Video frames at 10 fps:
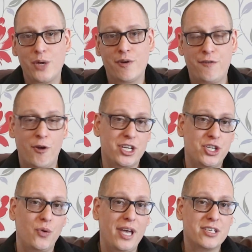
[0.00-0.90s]
What you're
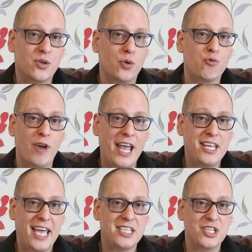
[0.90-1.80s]
referring to is called
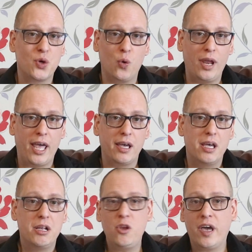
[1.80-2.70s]
radiated cooling.